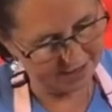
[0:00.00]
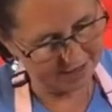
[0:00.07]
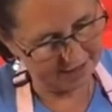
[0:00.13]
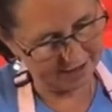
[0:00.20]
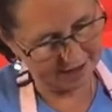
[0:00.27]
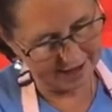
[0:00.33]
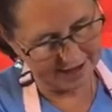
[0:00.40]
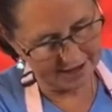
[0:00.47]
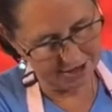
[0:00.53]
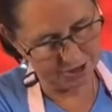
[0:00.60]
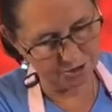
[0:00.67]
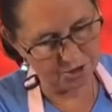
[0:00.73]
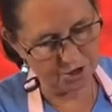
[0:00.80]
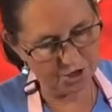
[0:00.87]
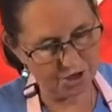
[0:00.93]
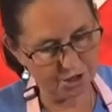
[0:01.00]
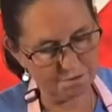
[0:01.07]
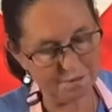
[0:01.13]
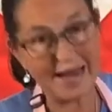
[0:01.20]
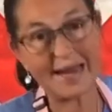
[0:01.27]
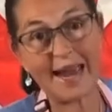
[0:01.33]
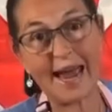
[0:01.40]
And you could
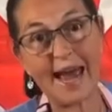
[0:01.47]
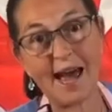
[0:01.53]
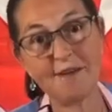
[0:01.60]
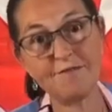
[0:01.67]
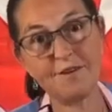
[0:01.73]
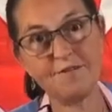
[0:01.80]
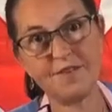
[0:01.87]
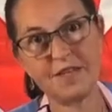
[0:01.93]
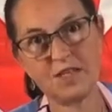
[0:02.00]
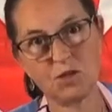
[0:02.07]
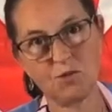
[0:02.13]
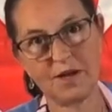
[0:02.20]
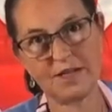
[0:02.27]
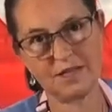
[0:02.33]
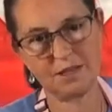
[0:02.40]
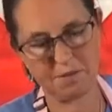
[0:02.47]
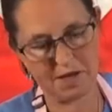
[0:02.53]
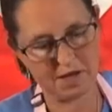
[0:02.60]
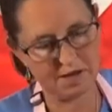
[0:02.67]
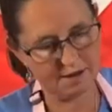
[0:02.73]
make half of this recipe